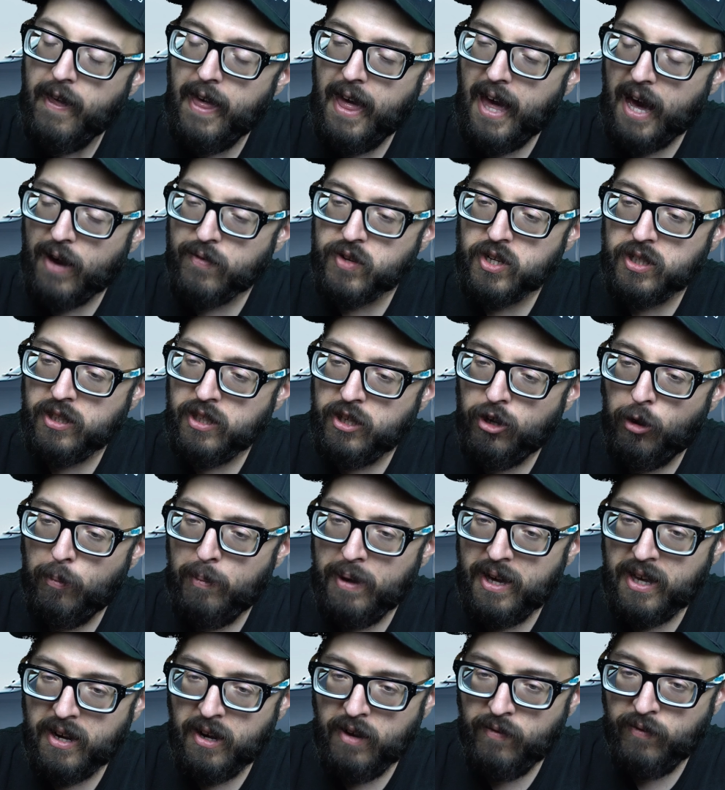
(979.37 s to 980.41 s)
having a little
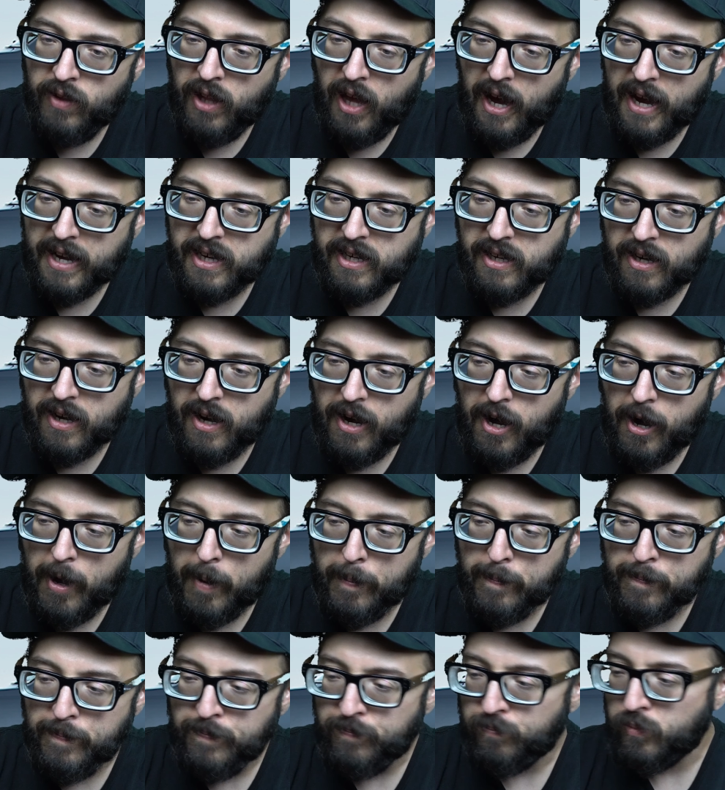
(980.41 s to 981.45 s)
bit of like
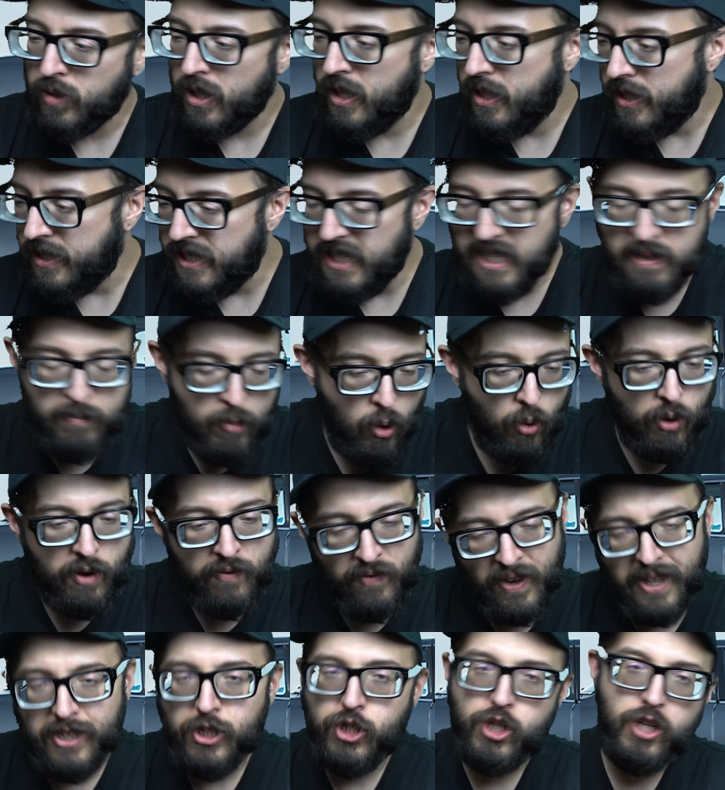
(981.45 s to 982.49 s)

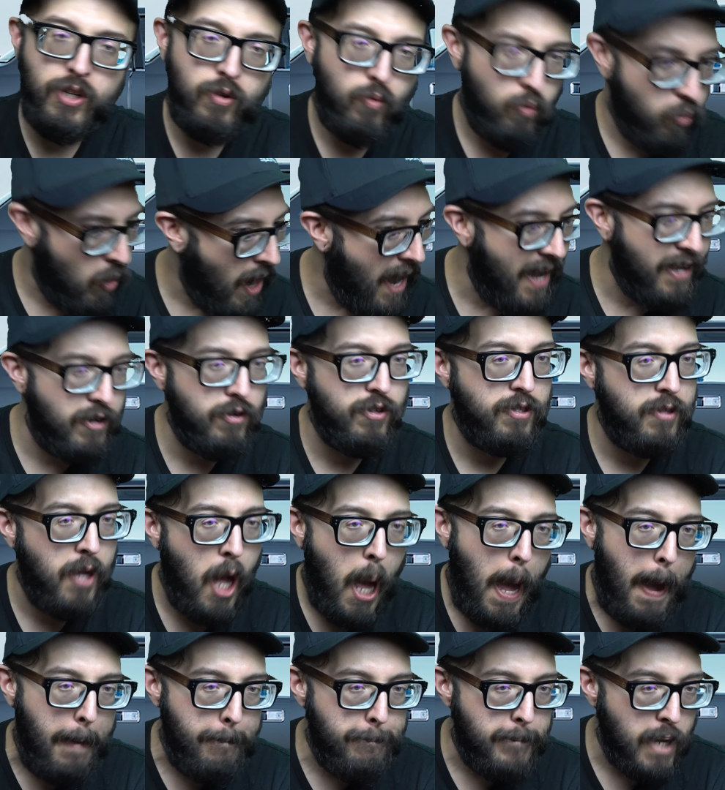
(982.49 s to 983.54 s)
demotivation writer's
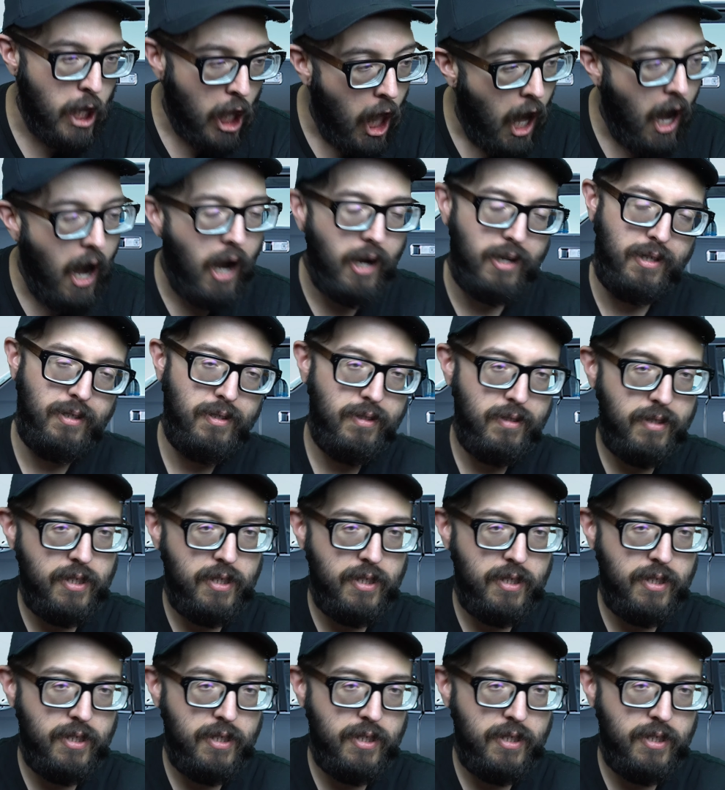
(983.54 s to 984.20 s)
block.